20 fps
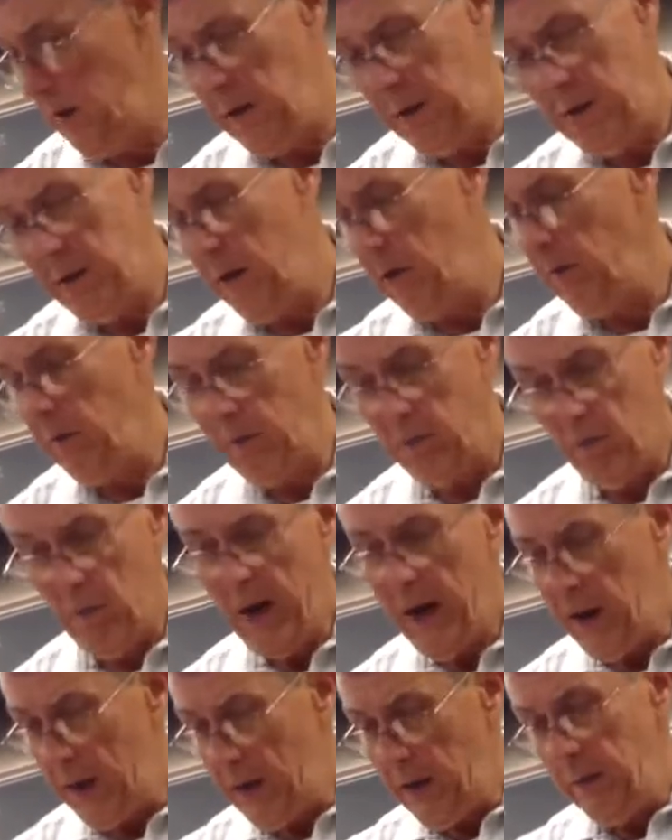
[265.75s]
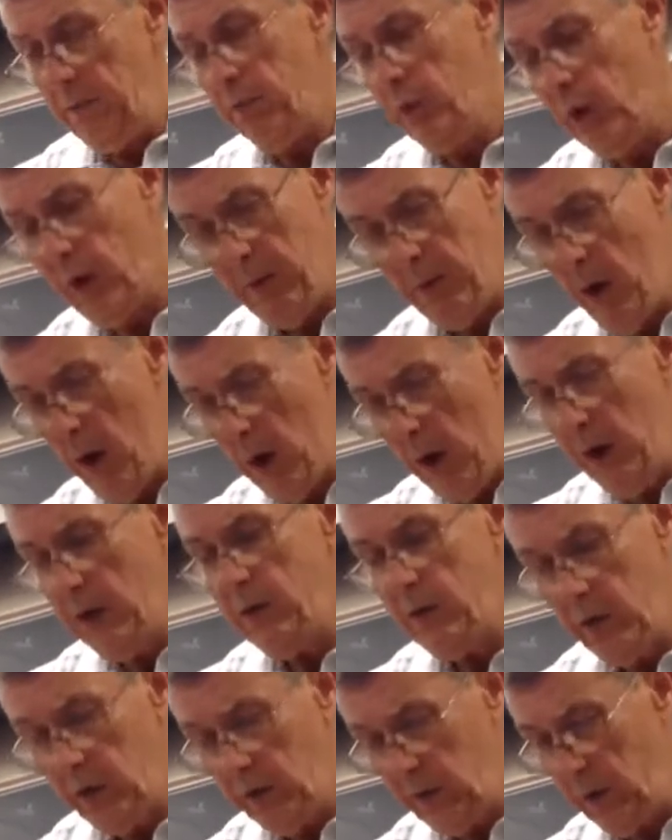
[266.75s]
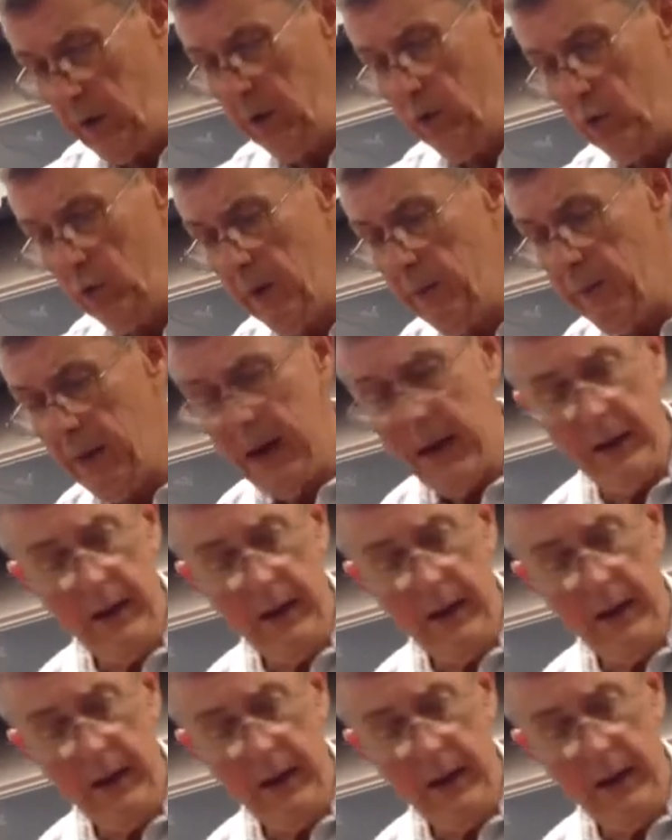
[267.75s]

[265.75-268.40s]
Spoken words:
and I'm ready pretty much. It's going to drip out